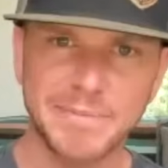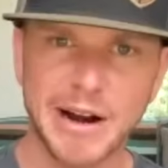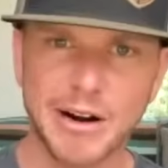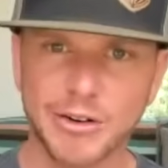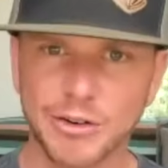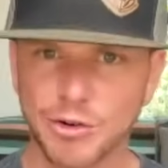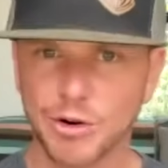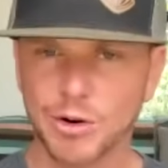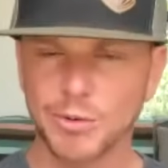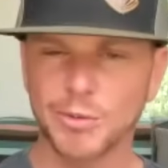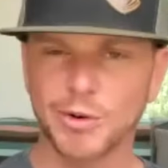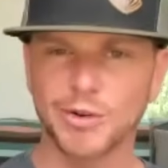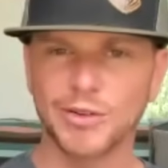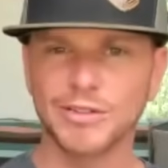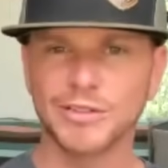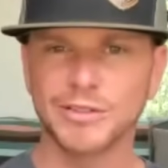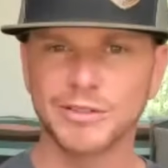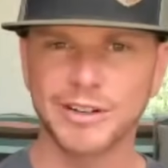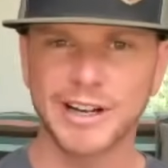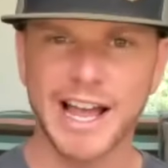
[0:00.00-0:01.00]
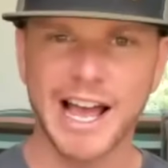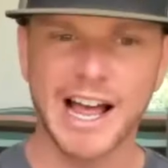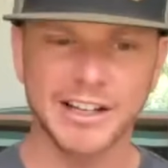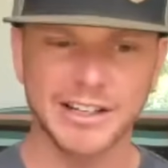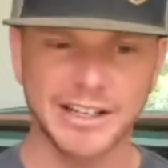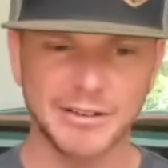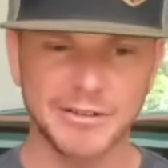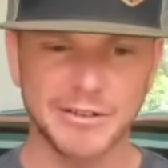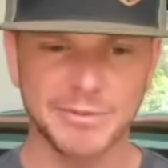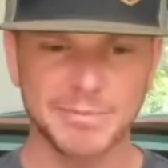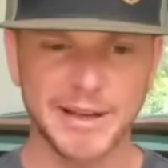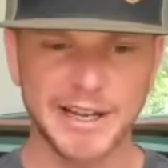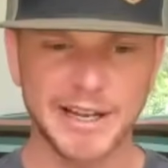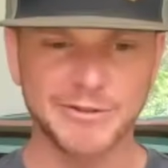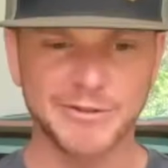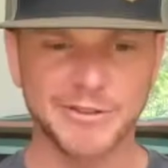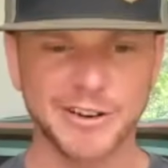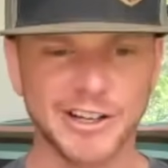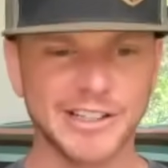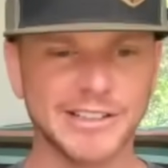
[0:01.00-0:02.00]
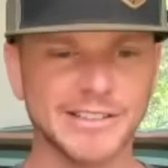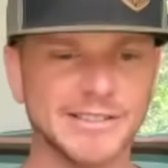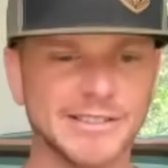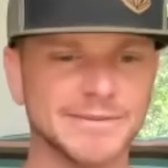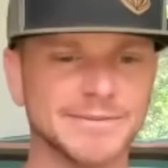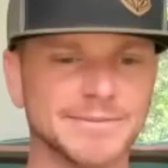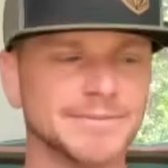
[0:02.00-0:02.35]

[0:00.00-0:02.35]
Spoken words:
paranormal reality with Bigfoot.